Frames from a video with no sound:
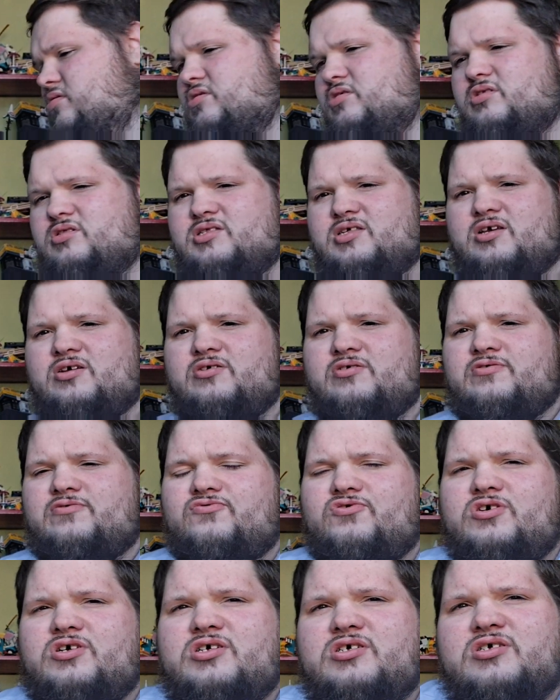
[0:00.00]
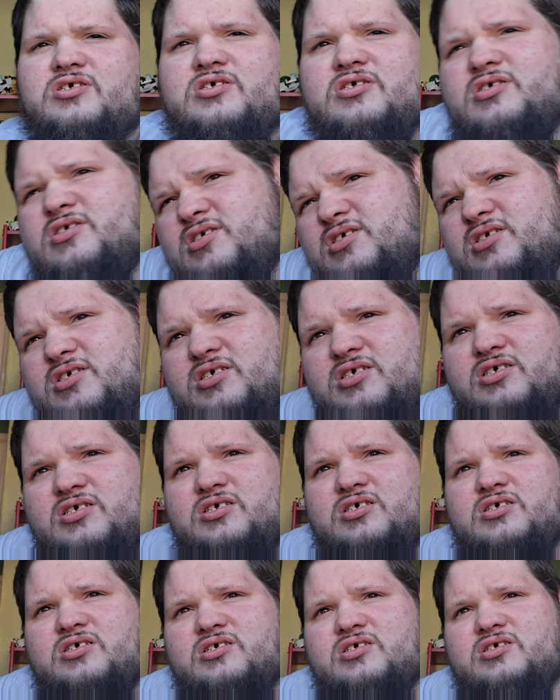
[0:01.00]
So, yeah.
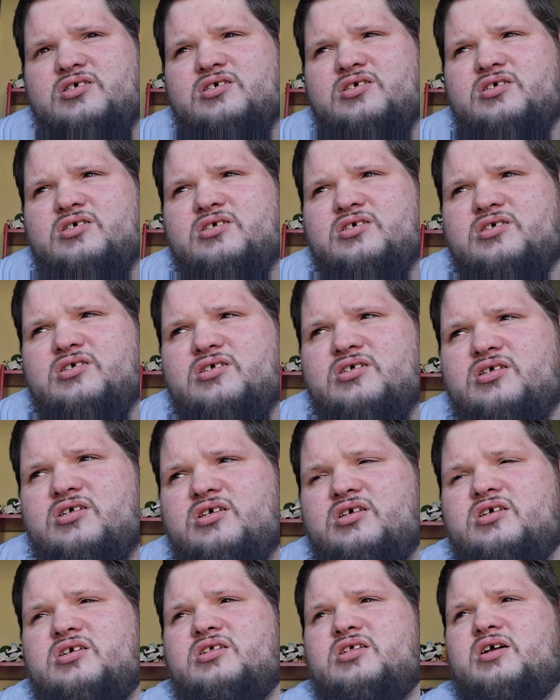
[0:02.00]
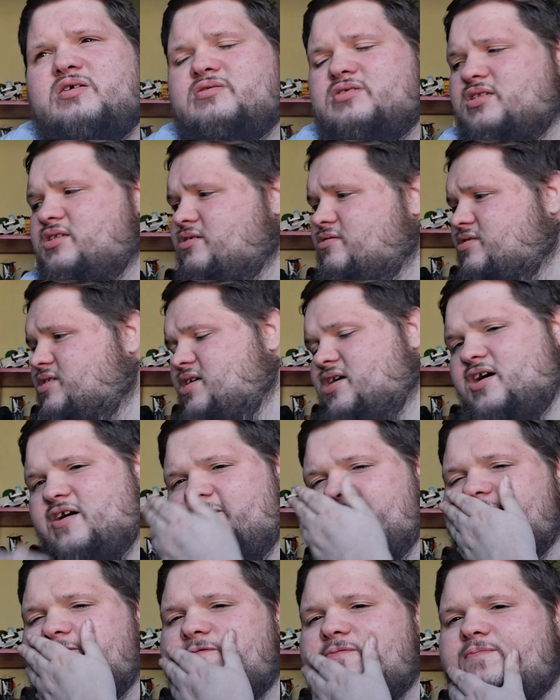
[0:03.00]
That was a little
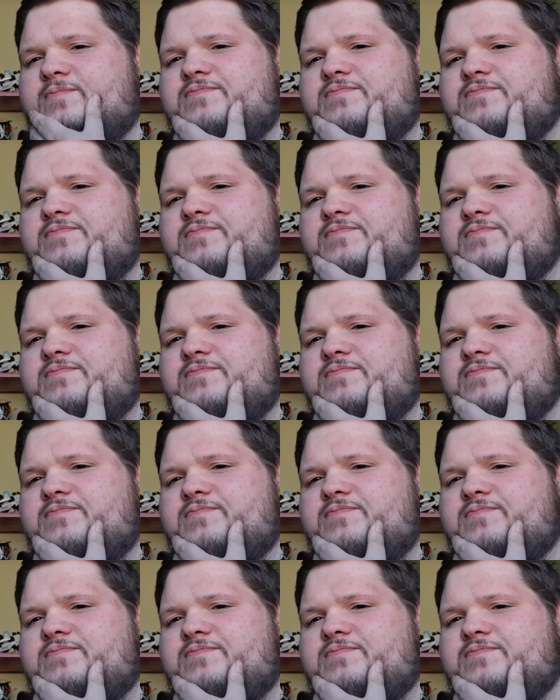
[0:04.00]
tough.